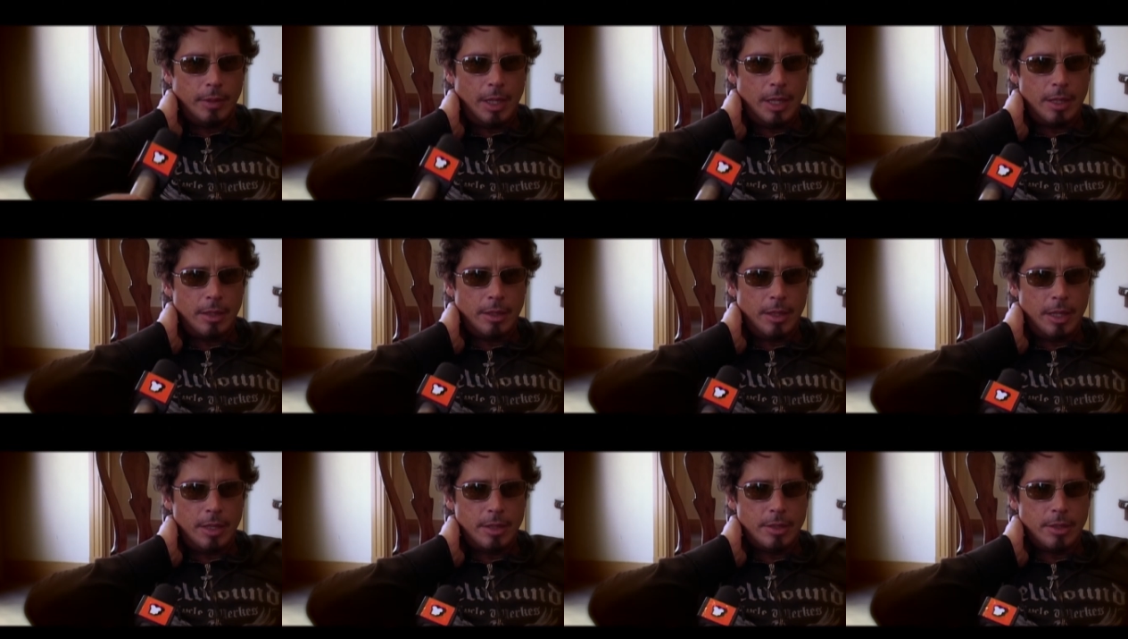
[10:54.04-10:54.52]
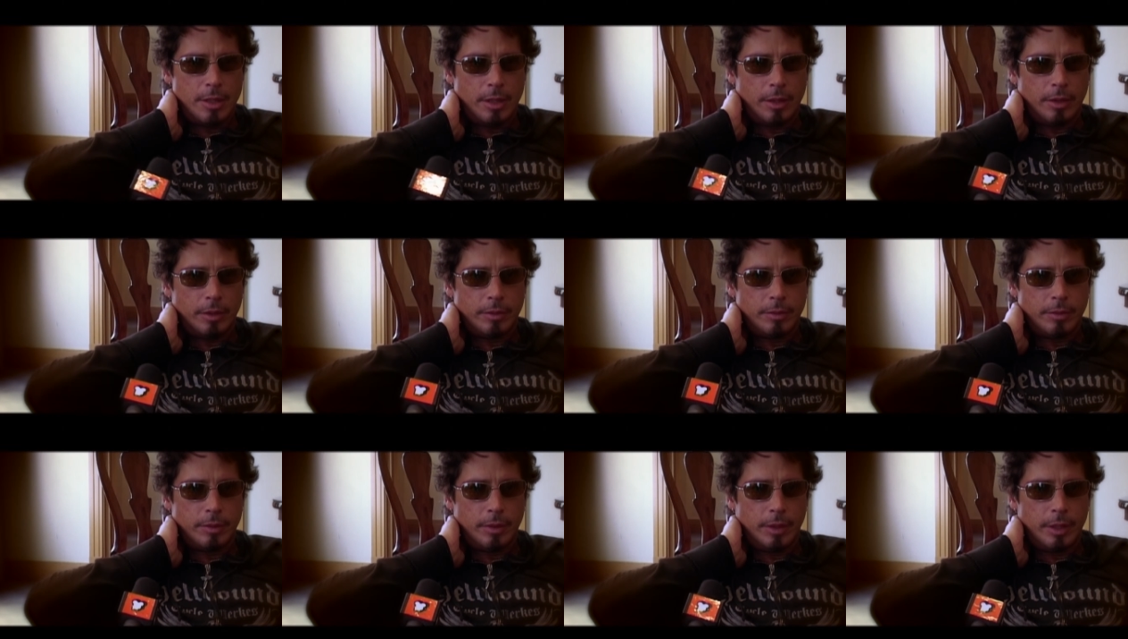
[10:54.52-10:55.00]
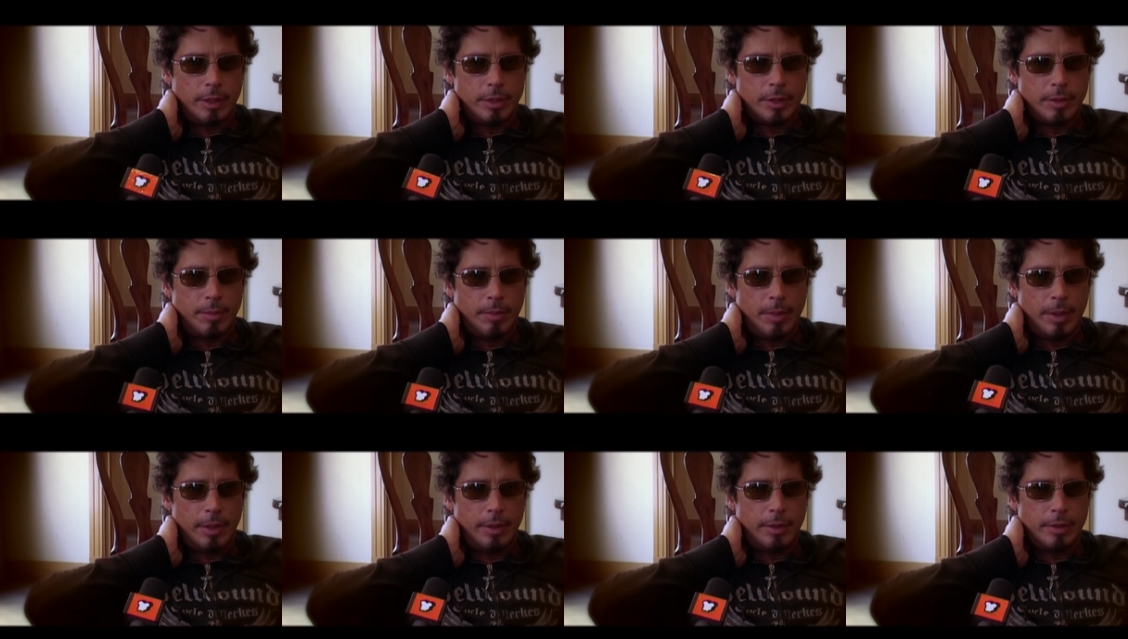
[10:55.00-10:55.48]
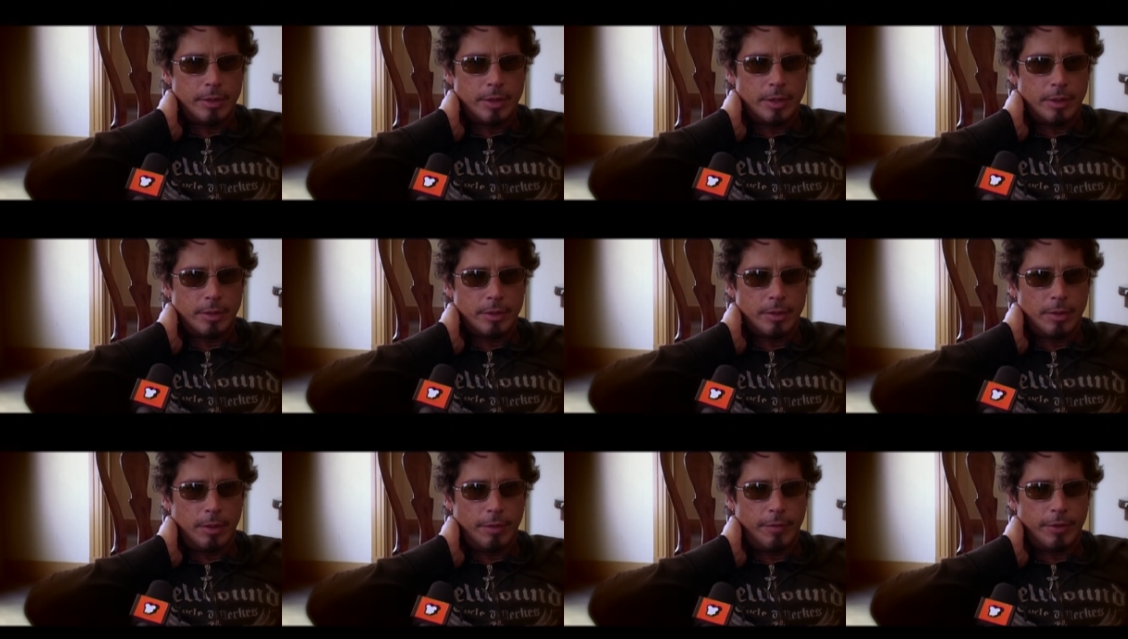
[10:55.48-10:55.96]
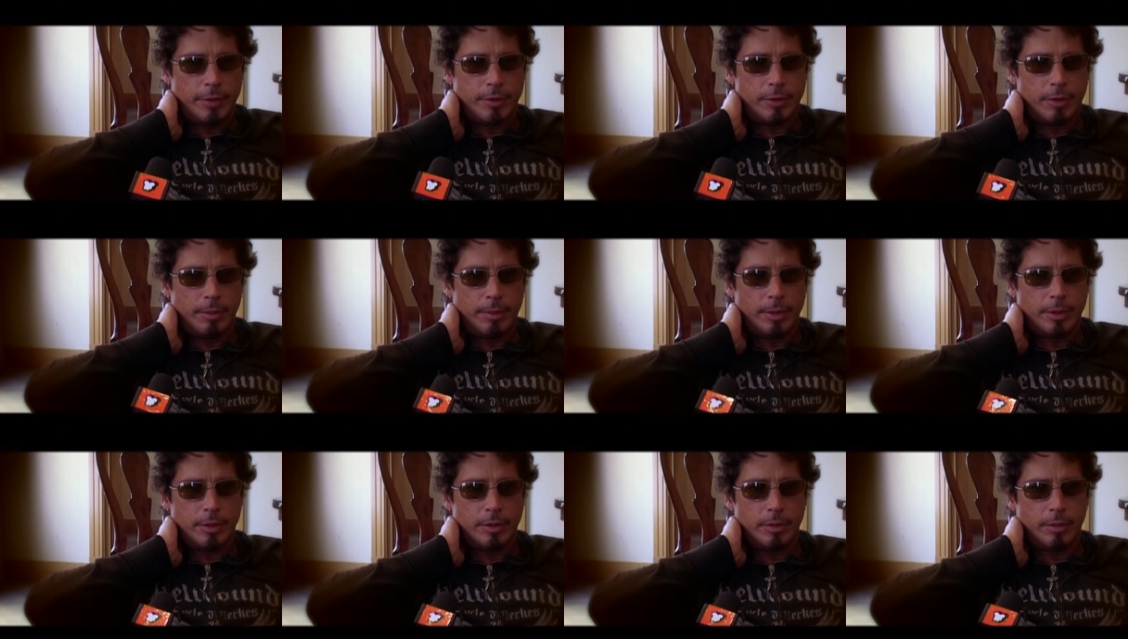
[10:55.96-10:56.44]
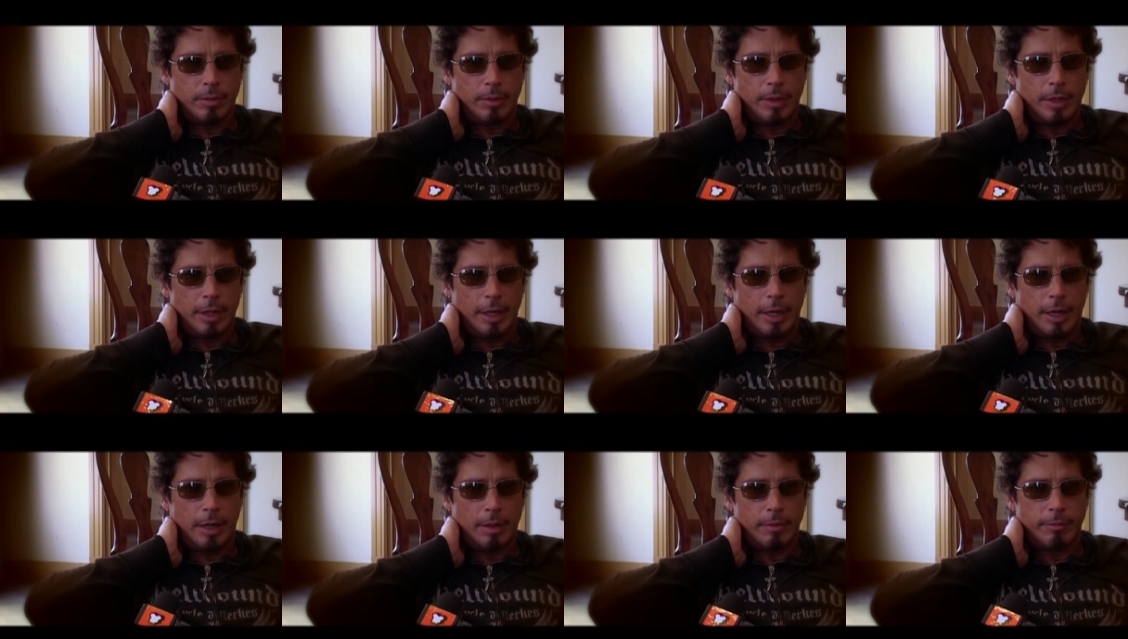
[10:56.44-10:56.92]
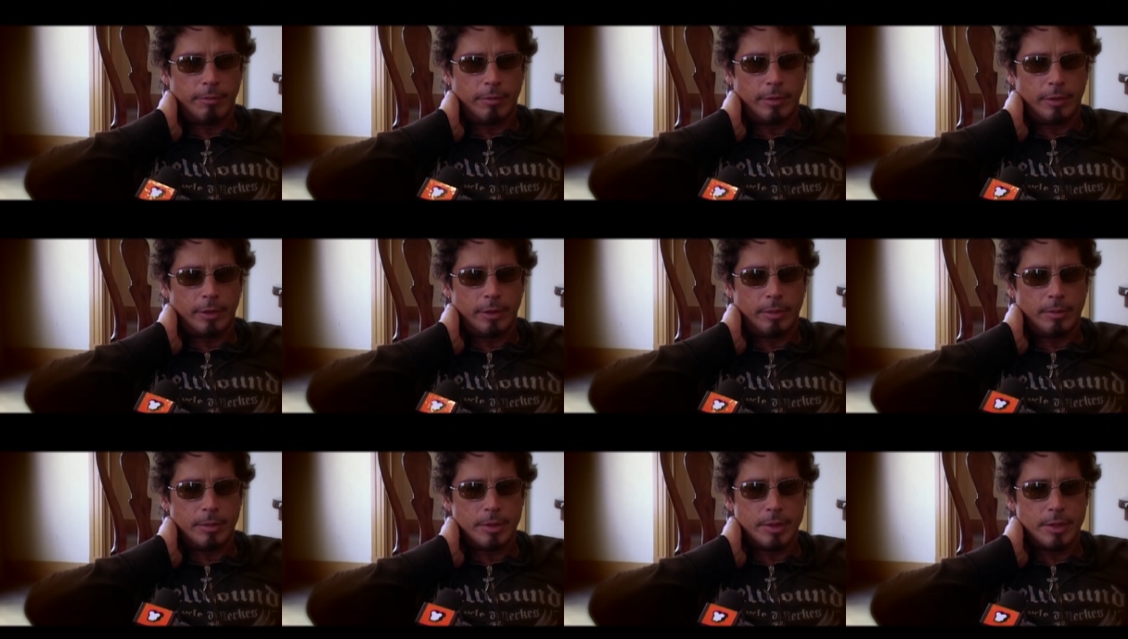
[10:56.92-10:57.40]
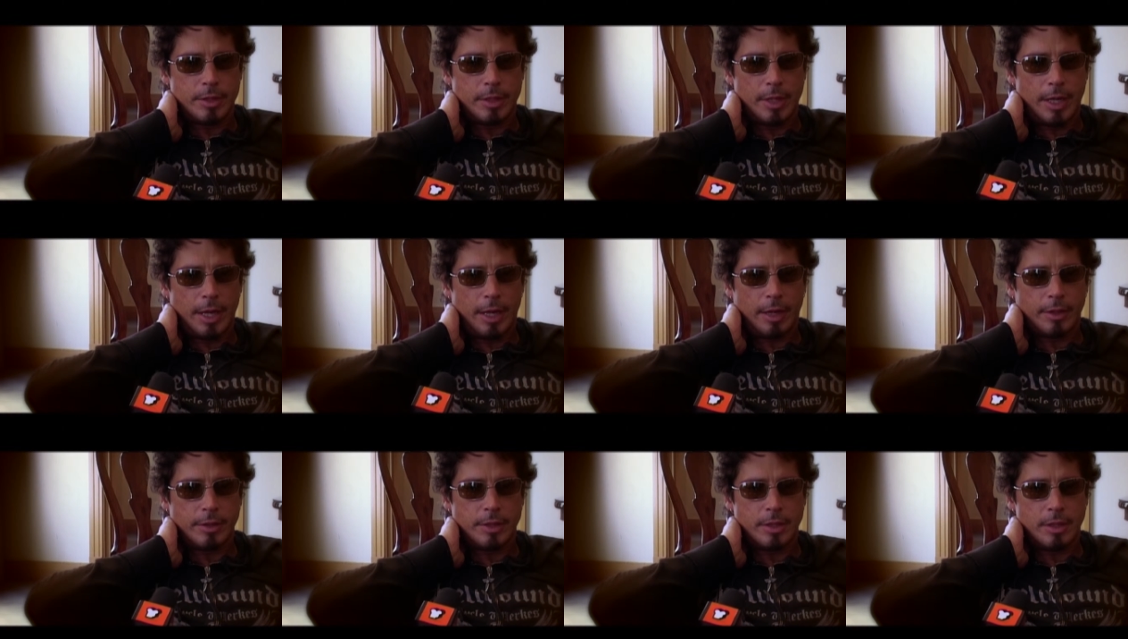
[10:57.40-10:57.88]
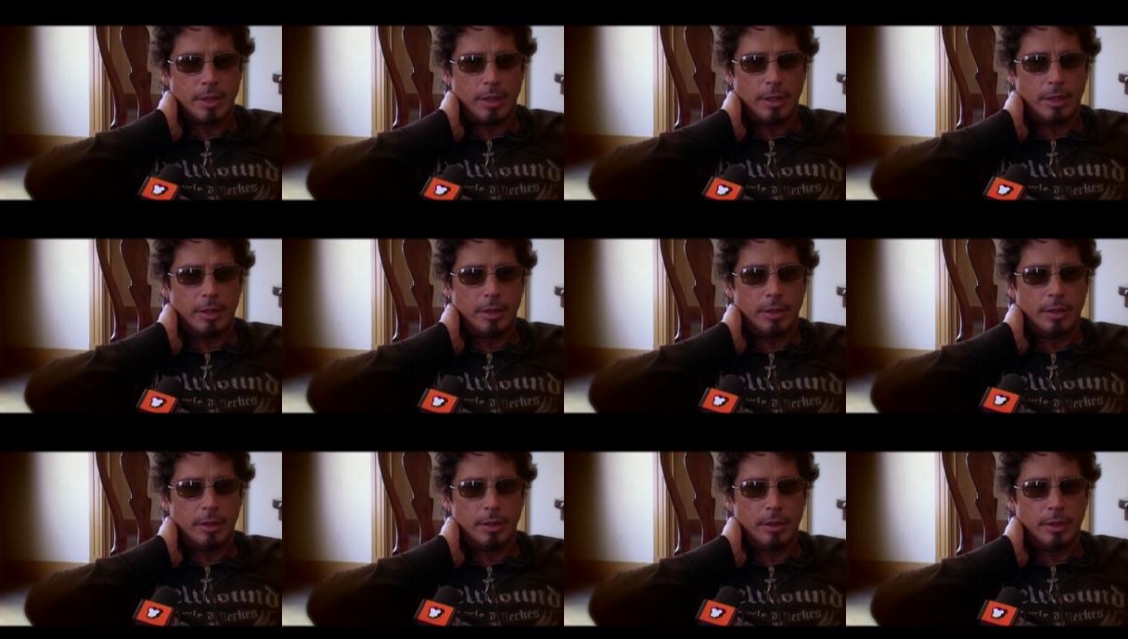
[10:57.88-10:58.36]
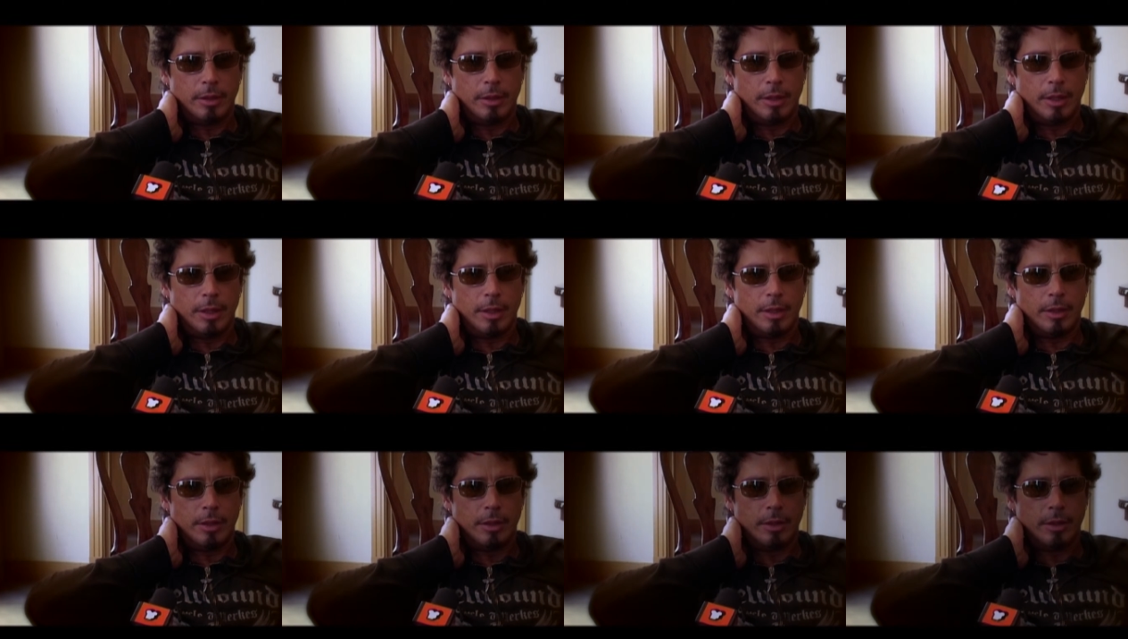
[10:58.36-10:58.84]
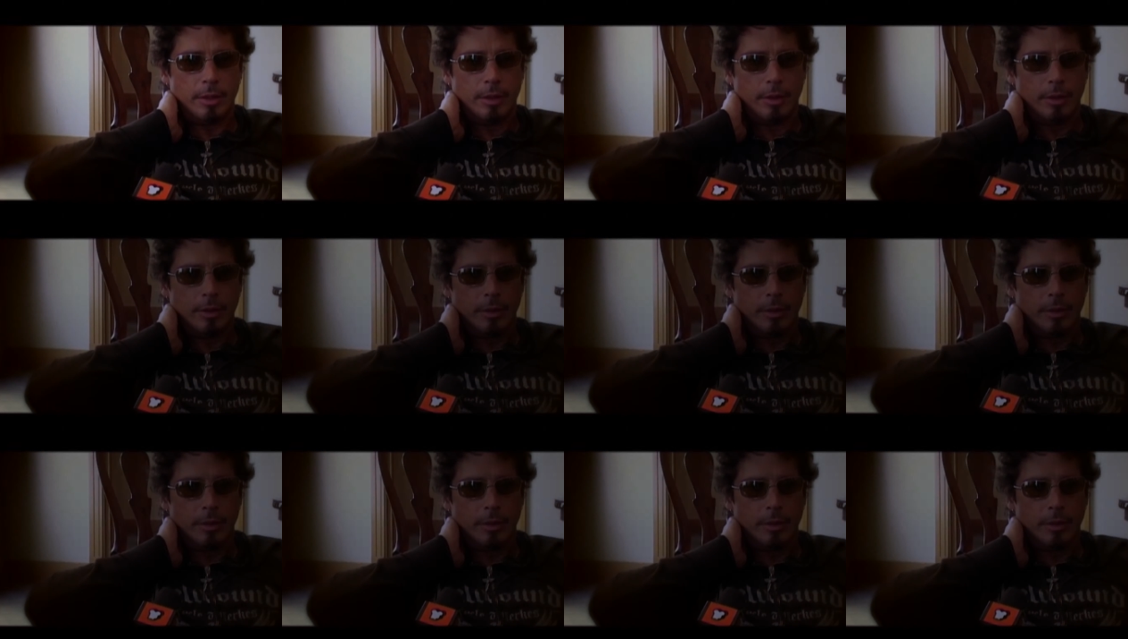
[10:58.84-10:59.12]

that that song really is about is sort of a tribute to where I come from and mm. Seattle scene and and